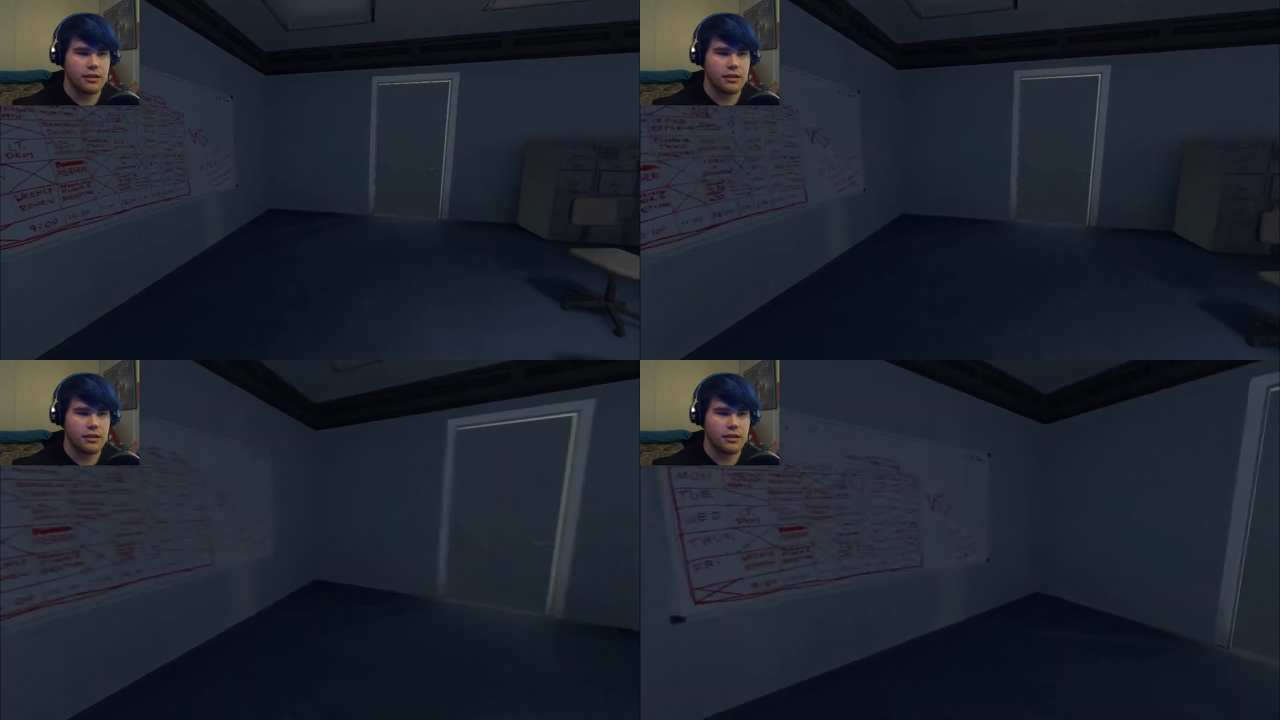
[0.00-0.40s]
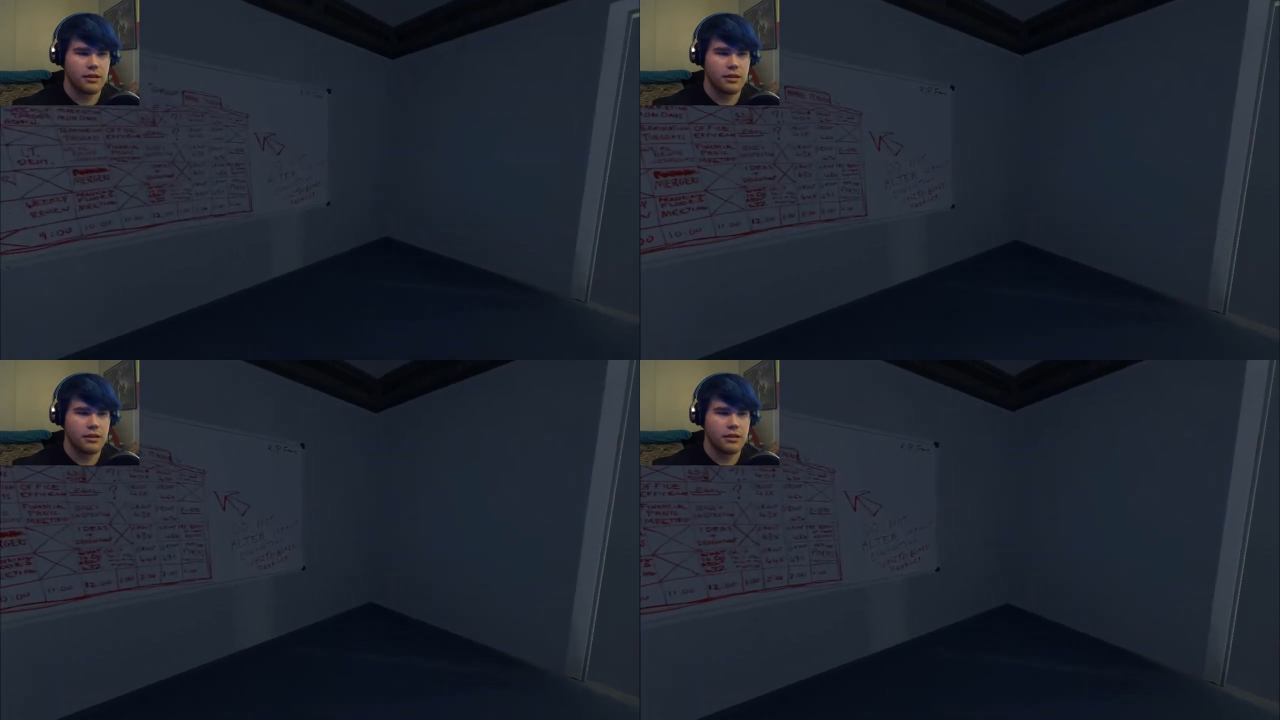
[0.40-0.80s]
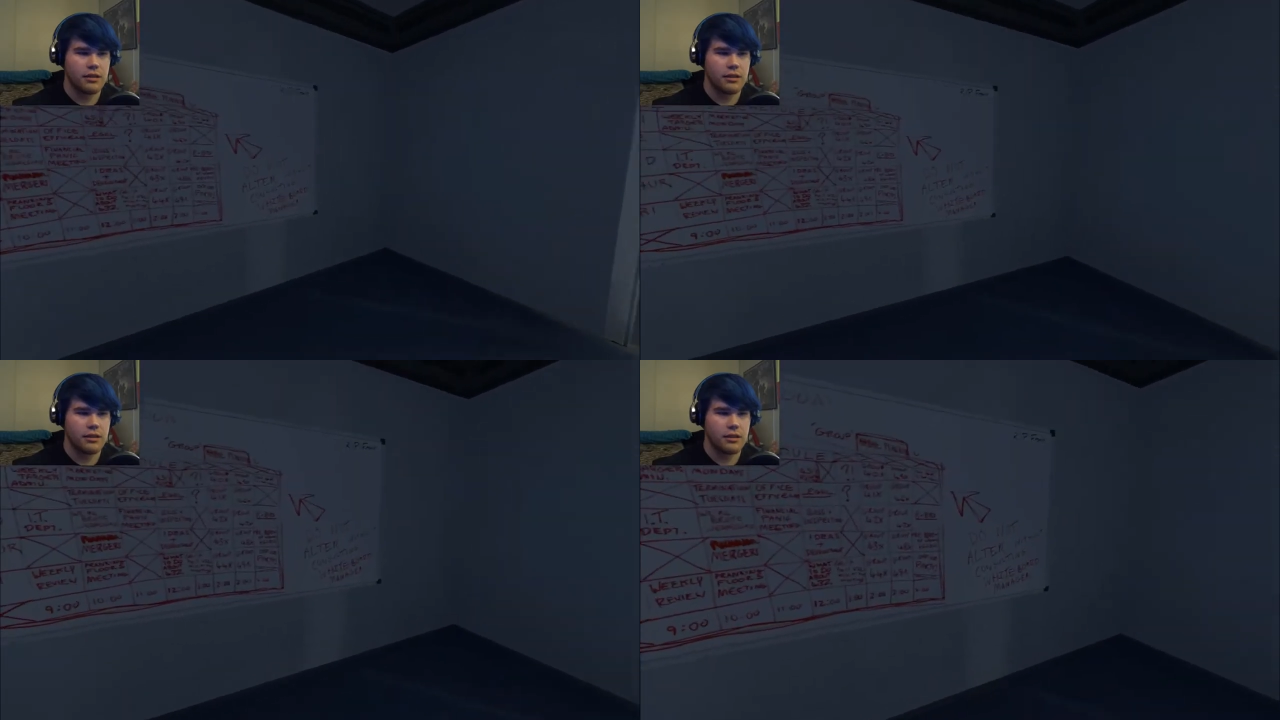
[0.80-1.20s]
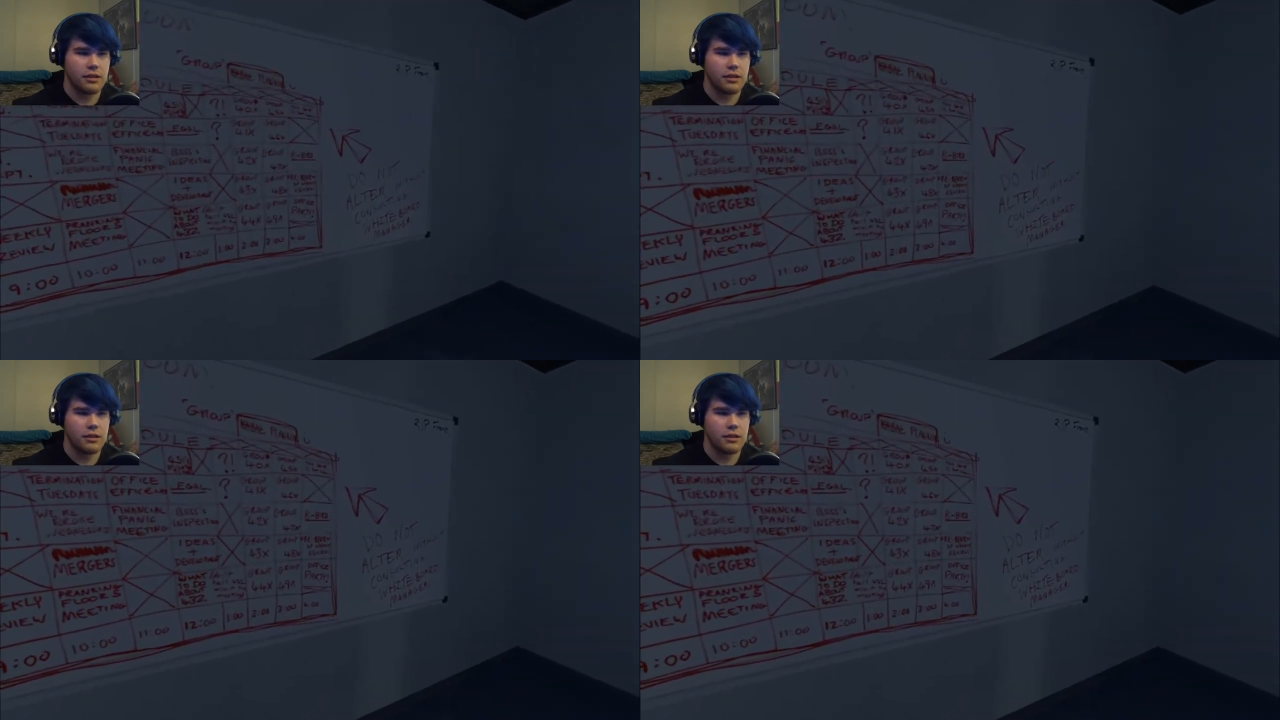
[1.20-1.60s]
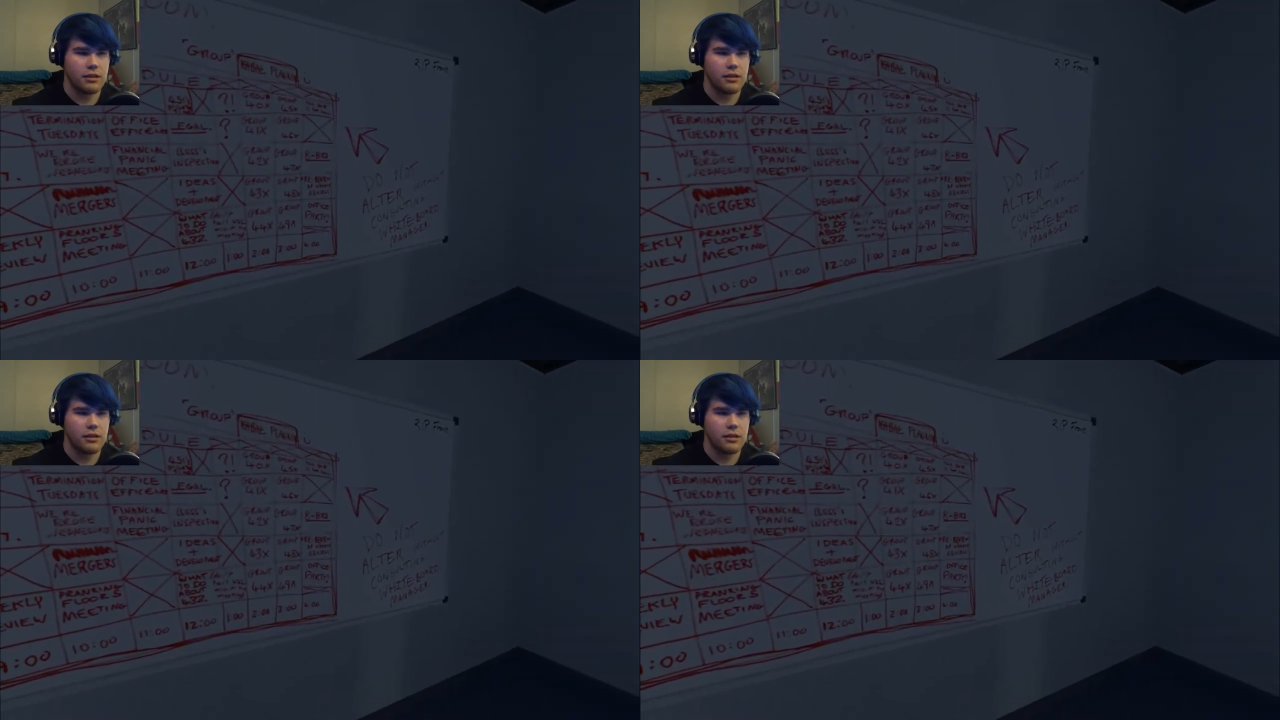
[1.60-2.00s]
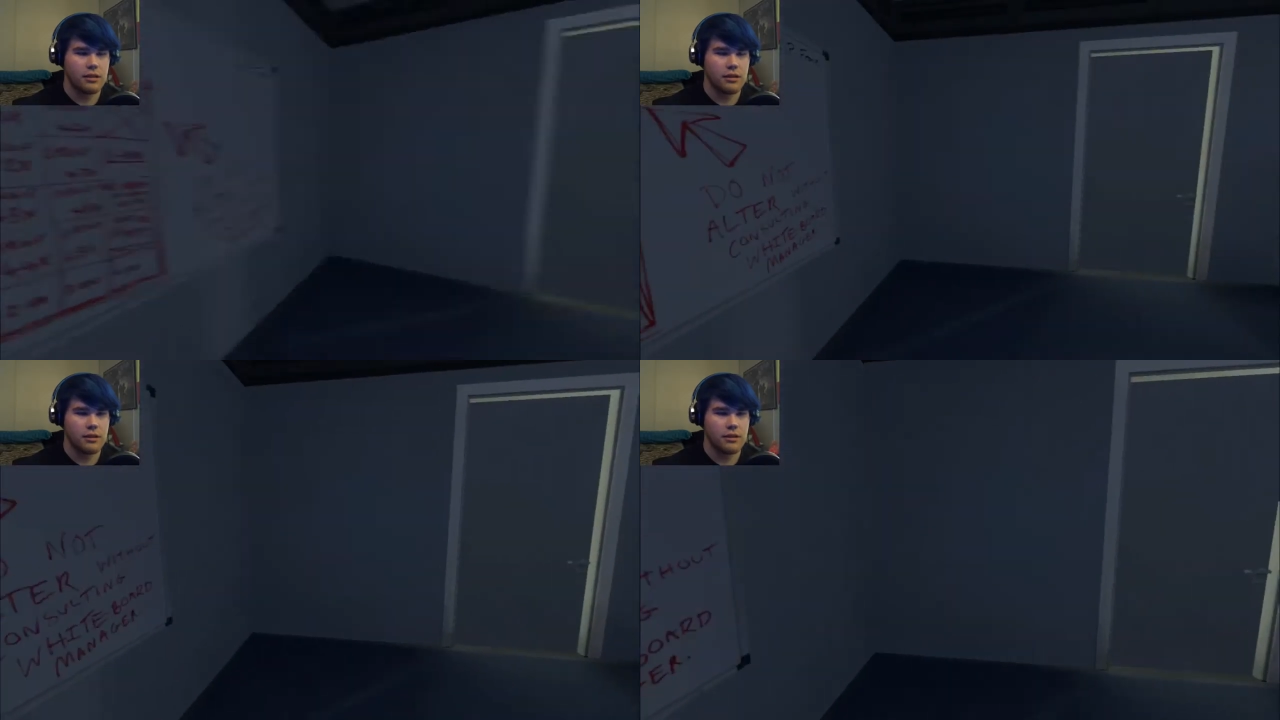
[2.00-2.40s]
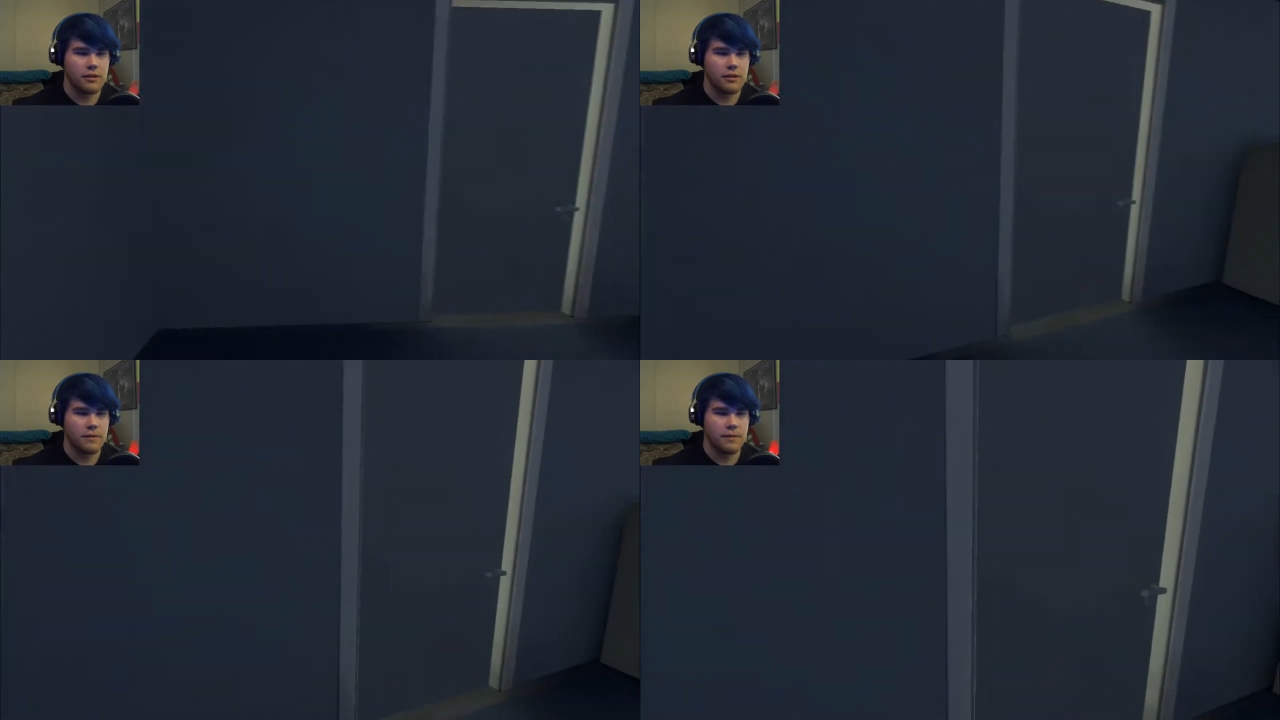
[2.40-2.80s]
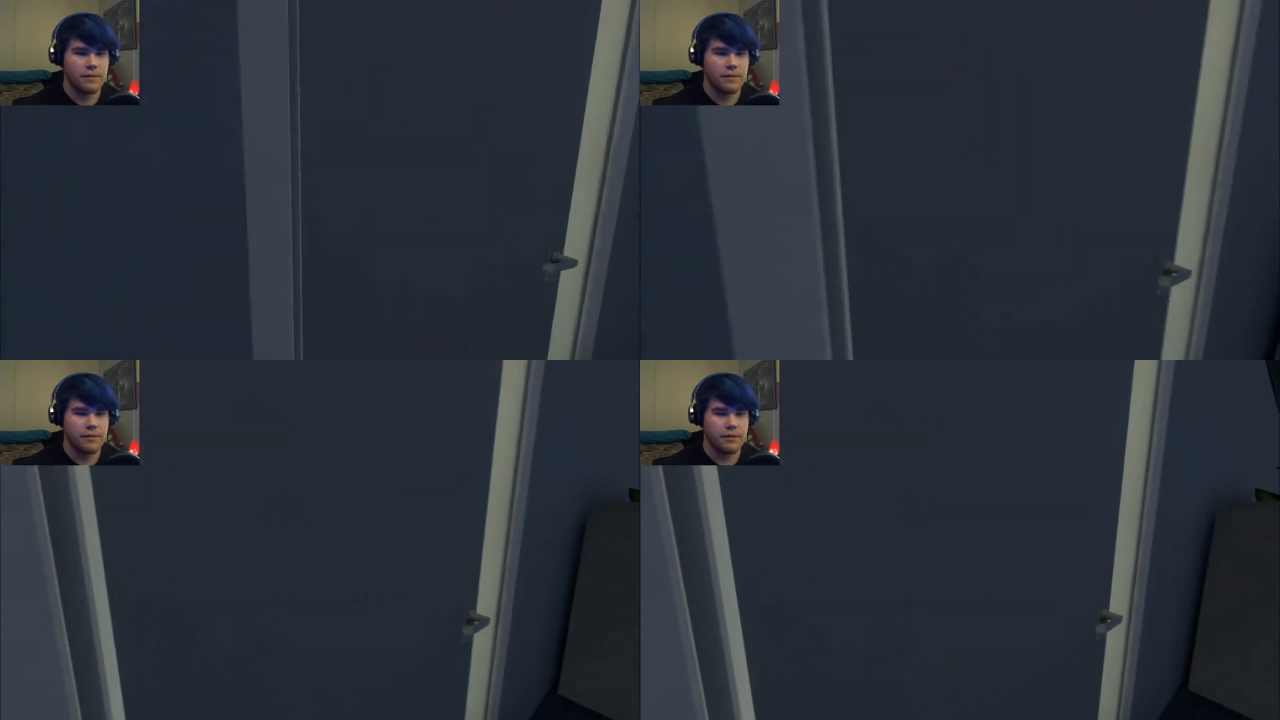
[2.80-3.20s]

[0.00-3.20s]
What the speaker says: [no speech]